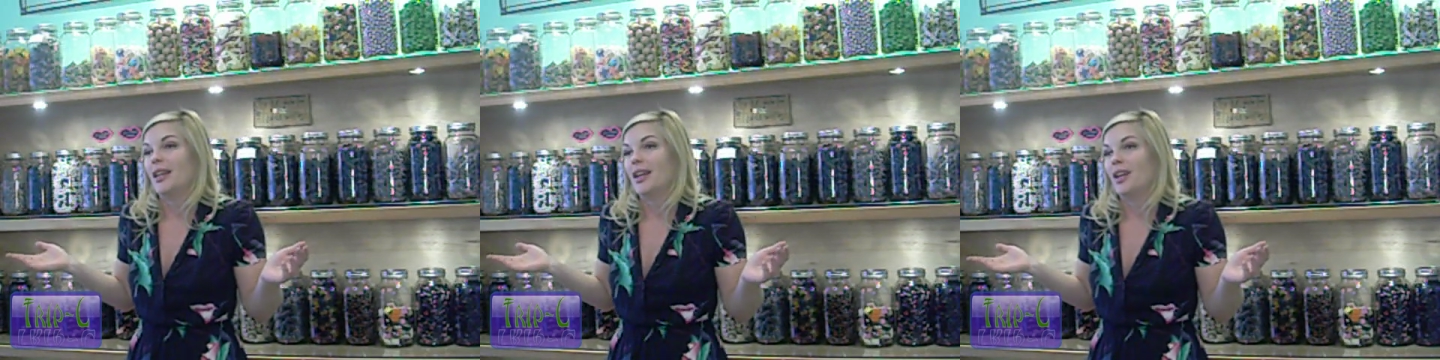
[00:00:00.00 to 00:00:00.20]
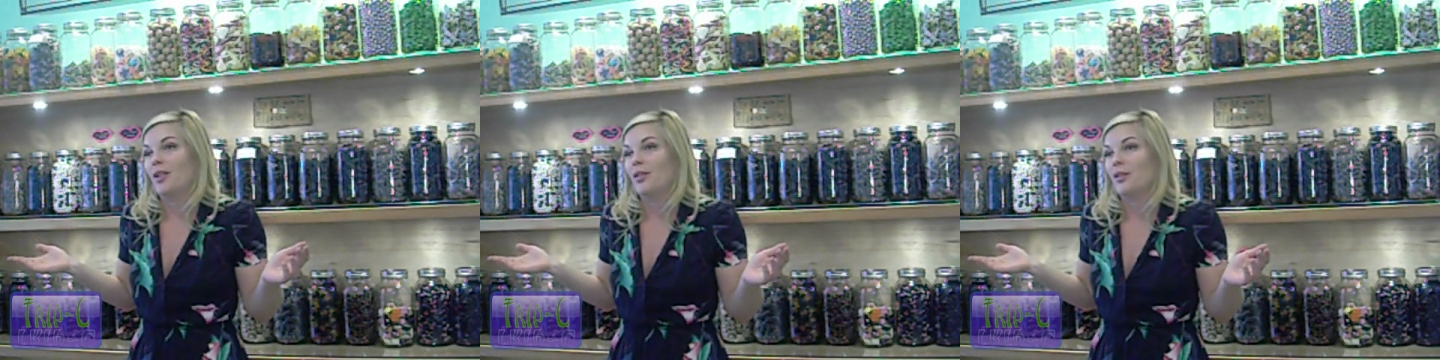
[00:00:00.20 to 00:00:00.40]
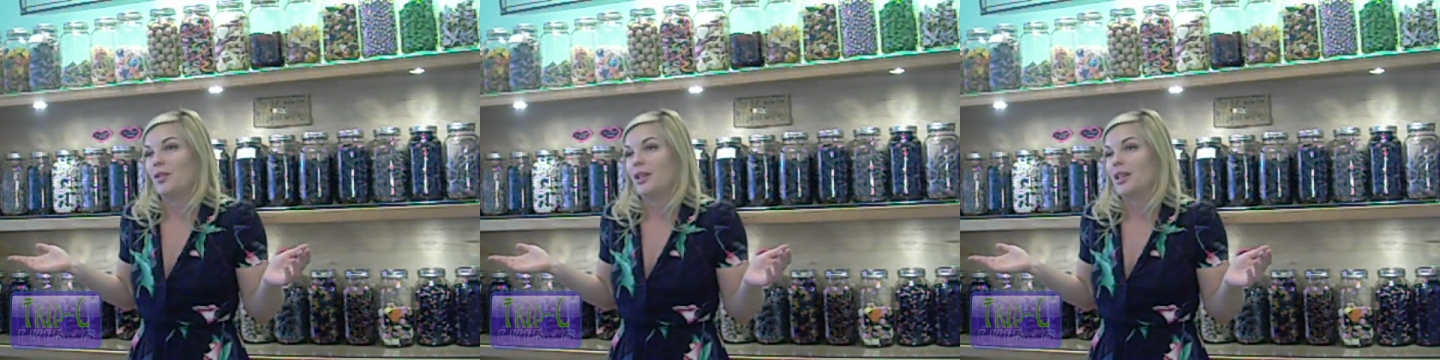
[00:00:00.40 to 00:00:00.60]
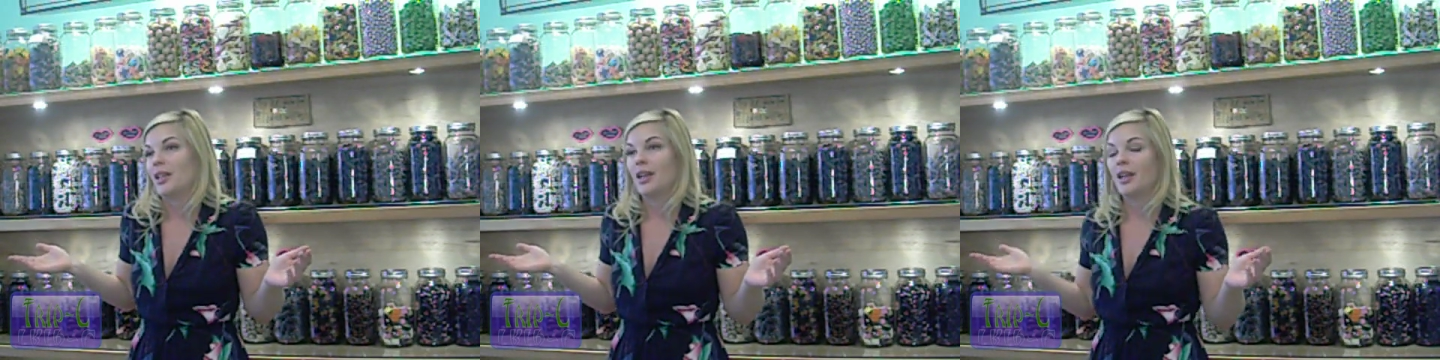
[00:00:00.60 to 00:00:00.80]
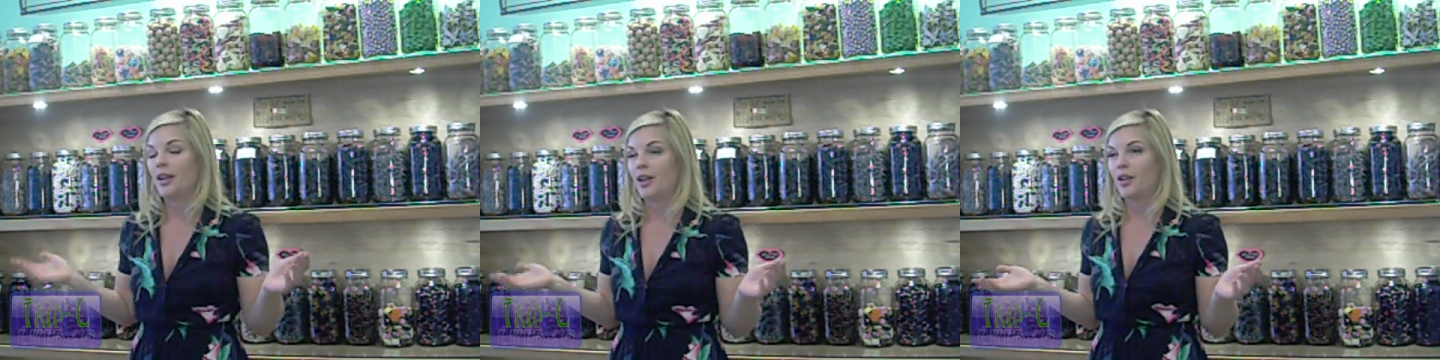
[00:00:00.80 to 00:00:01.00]
and I don't really
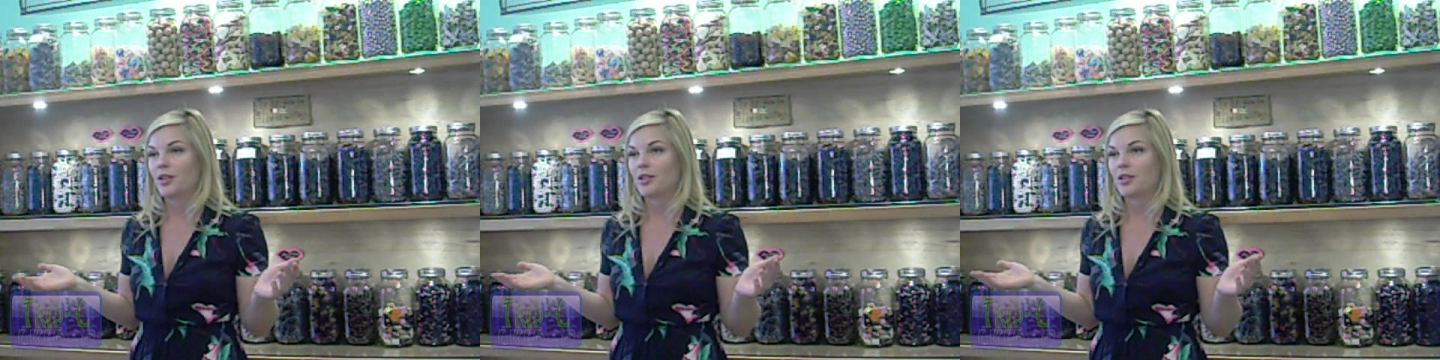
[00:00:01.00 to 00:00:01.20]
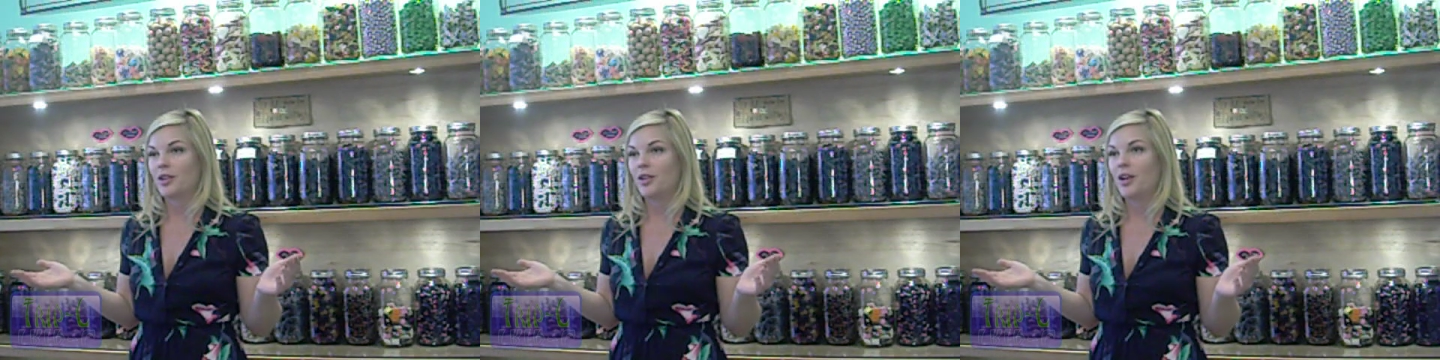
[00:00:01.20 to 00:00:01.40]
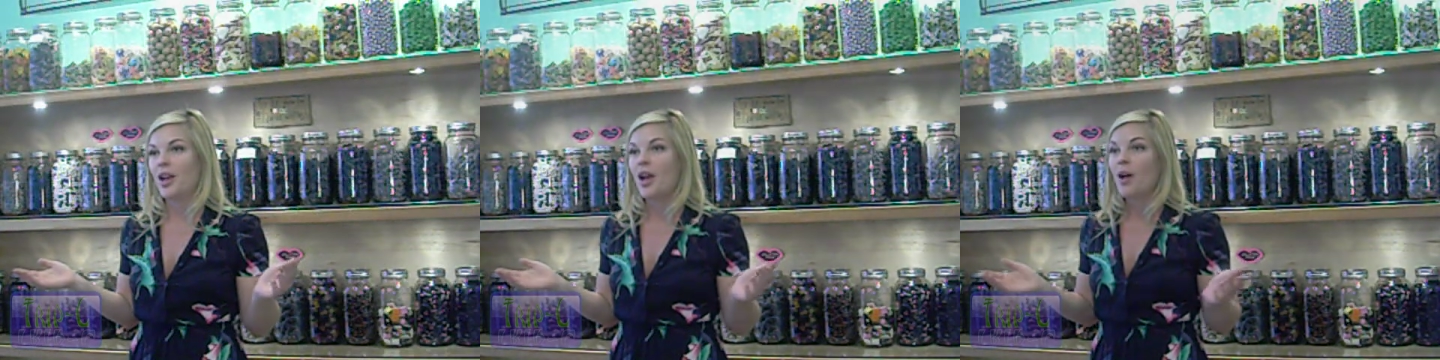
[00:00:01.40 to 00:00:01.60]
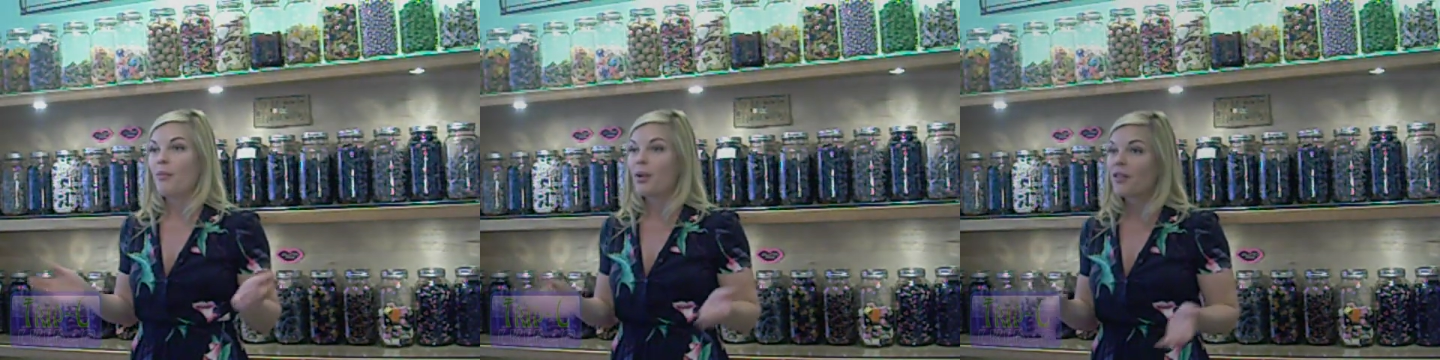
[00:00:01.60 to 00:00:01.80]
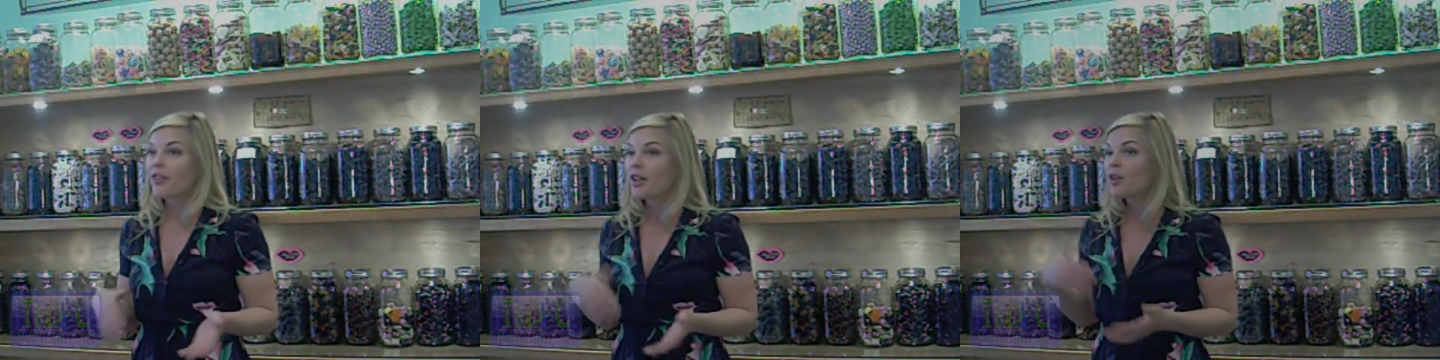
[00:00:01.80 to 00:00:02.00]
care.
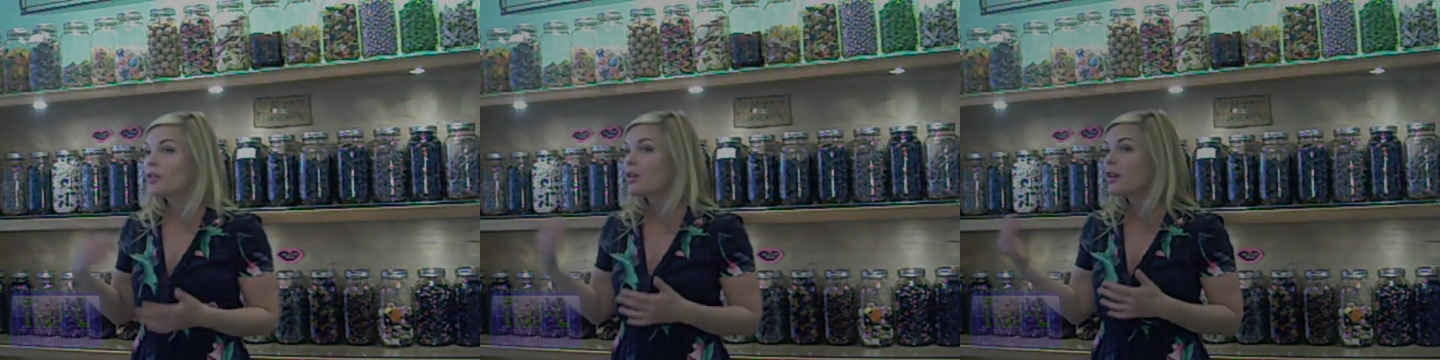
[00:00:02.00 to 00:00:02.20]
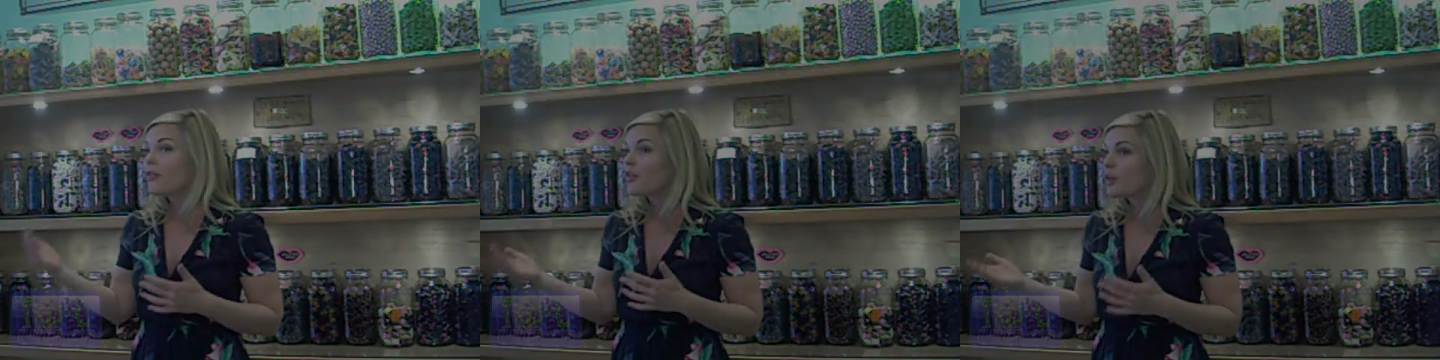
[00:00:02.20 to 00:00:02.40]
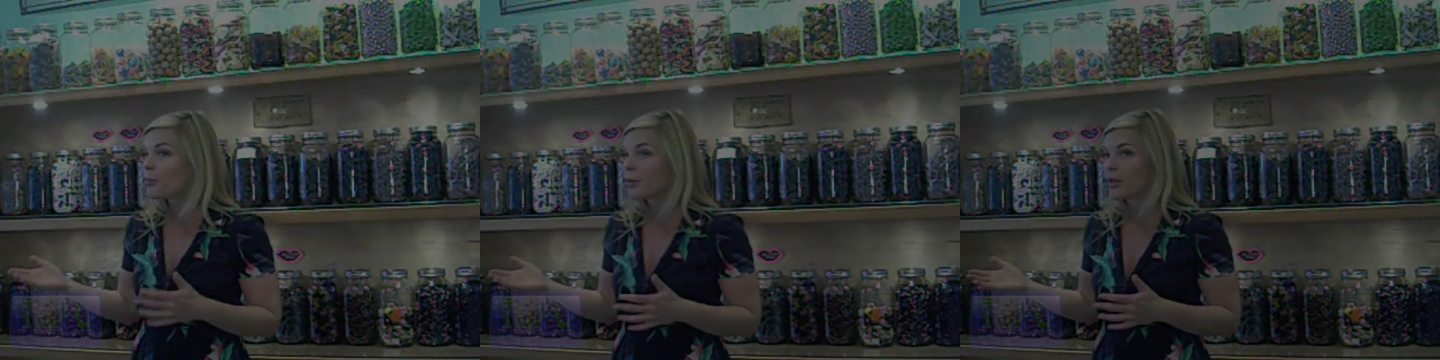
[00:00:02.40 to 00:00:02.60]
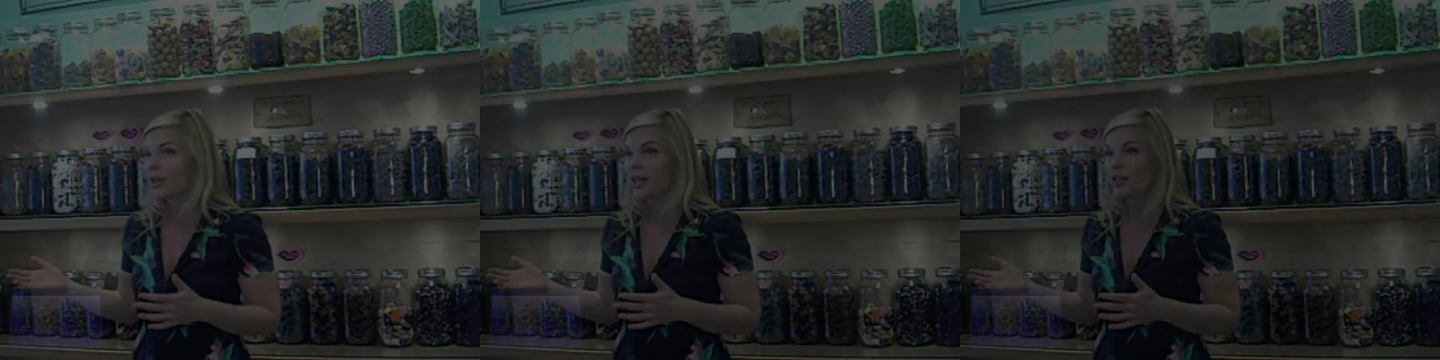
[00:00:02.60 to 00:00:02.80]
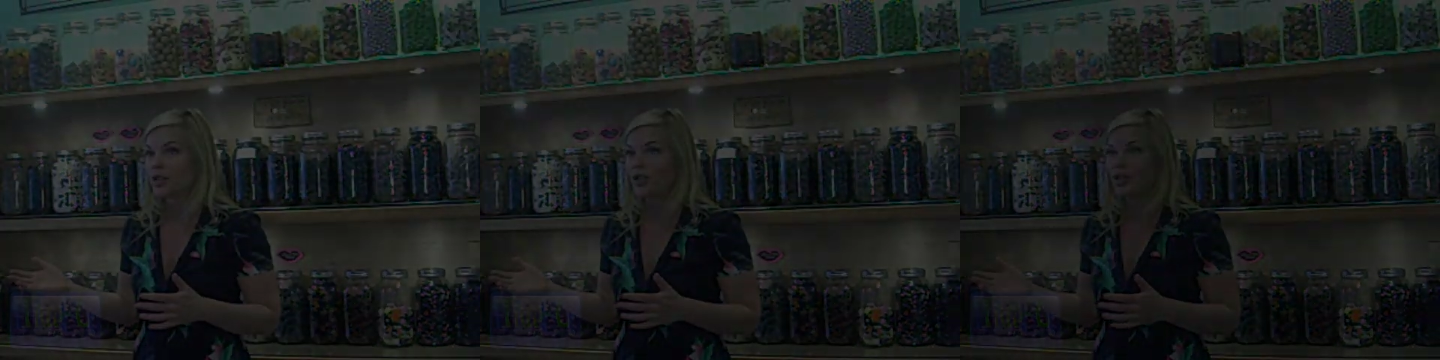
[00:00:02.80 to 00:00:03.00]
But if I do it for burlesque